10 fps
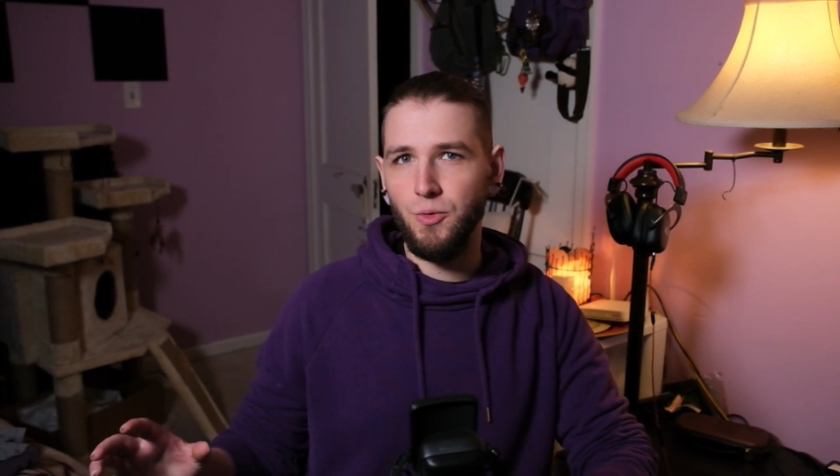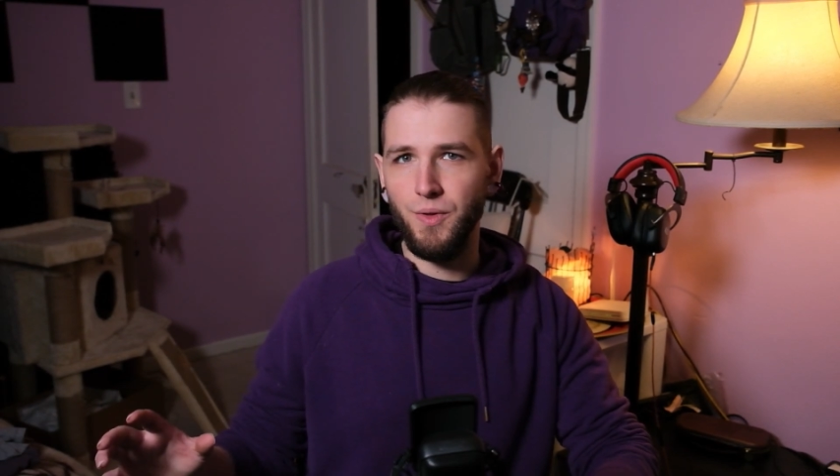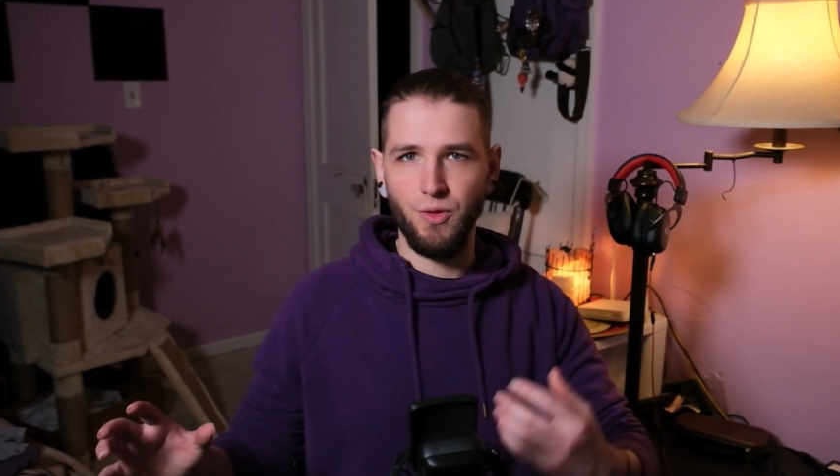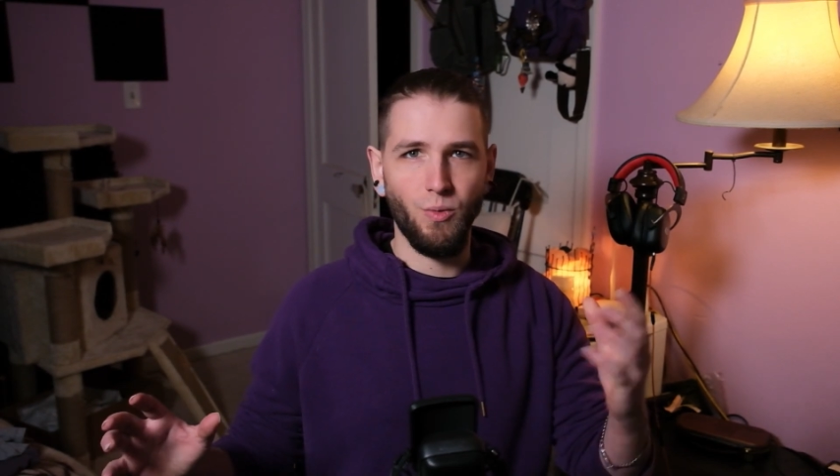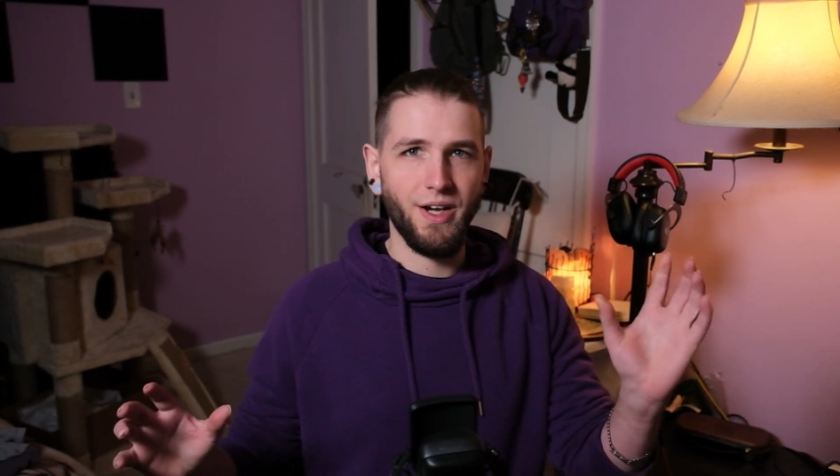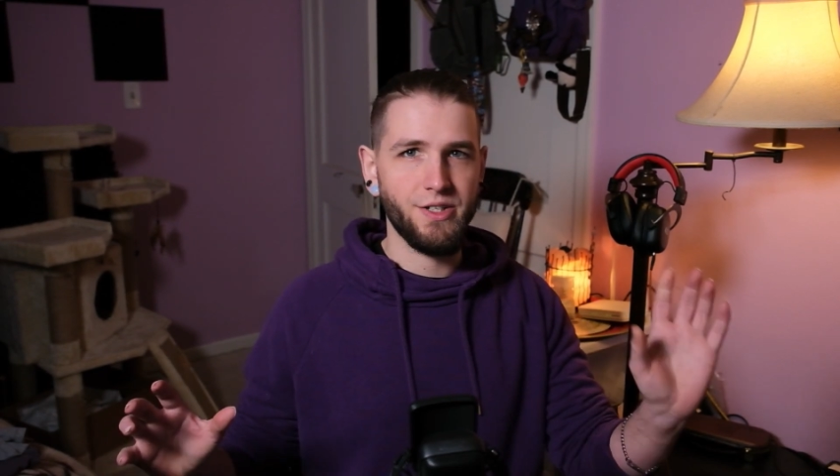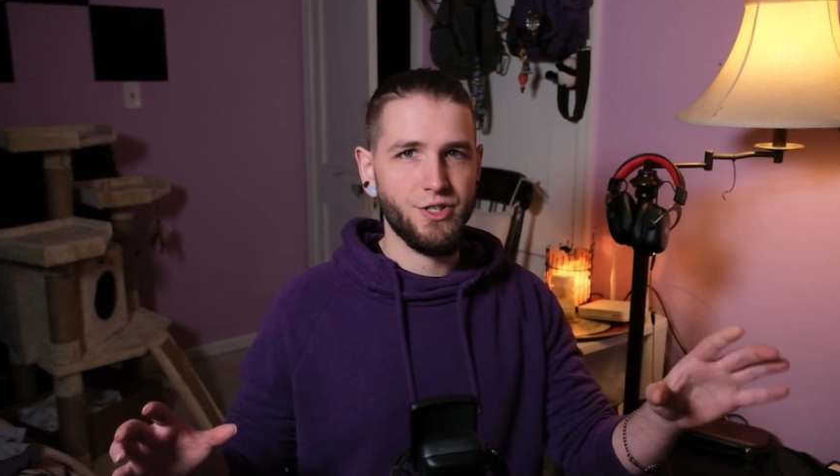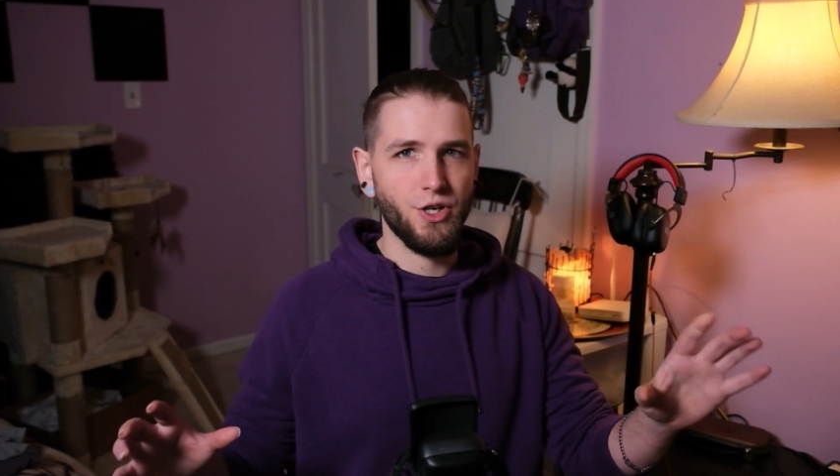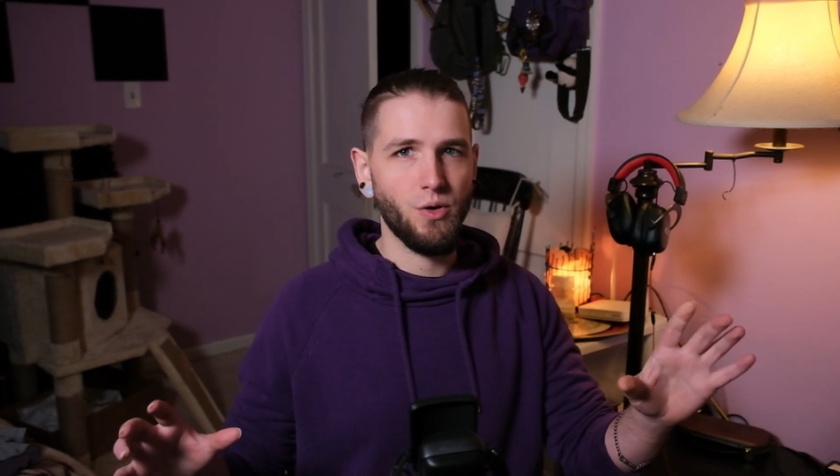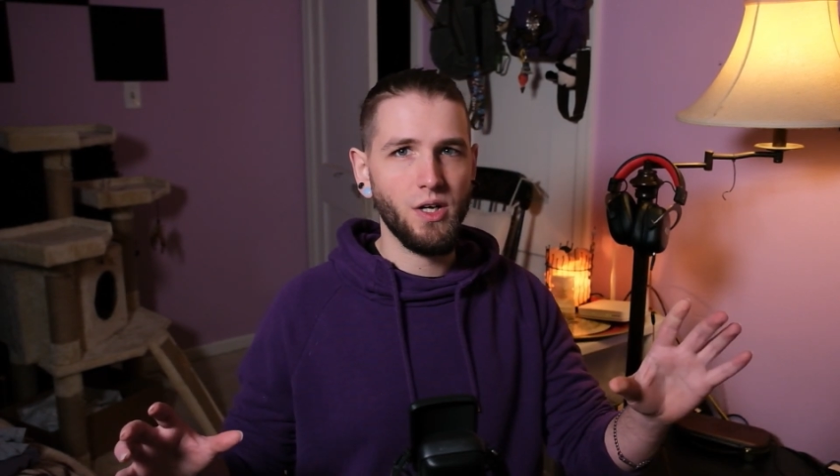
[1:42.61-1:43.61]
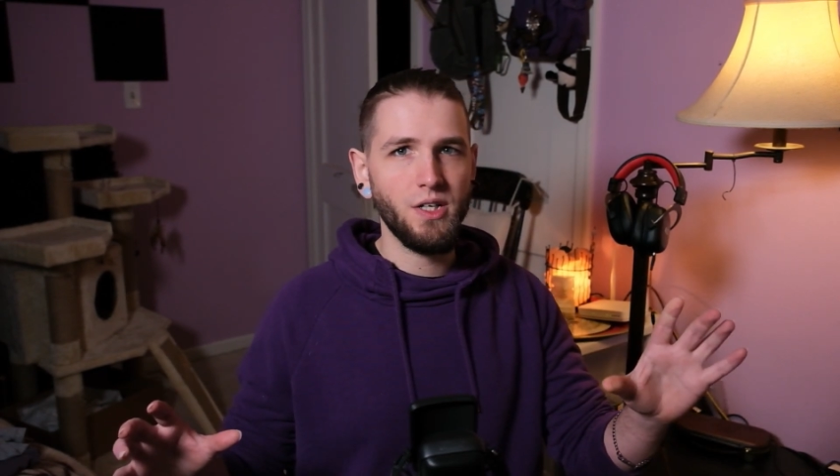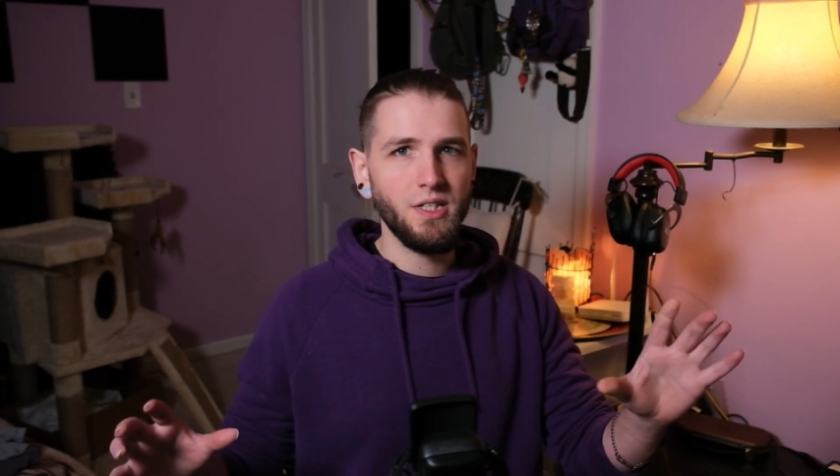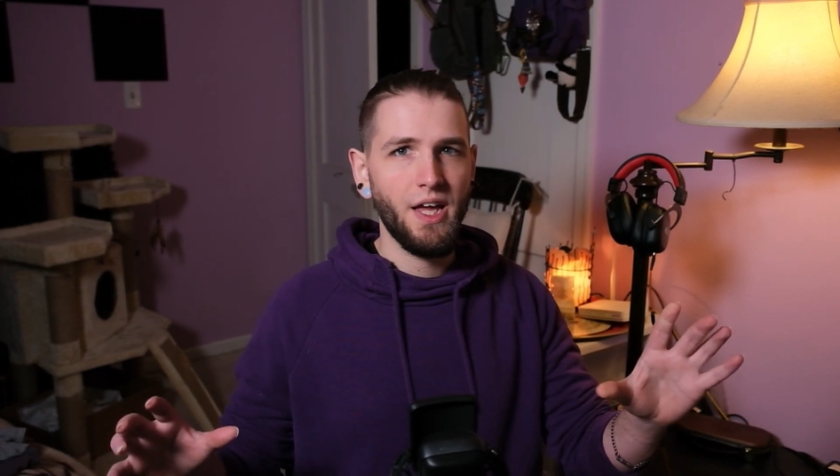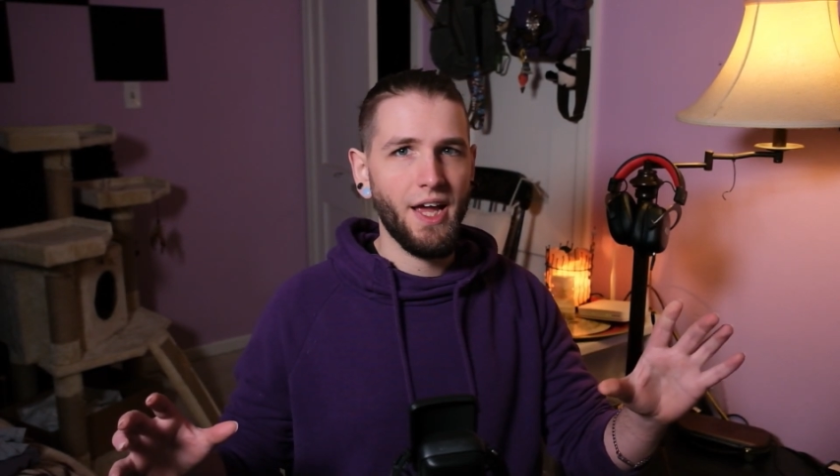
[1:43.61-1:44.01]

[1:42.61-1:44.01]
with the Raiden Shogun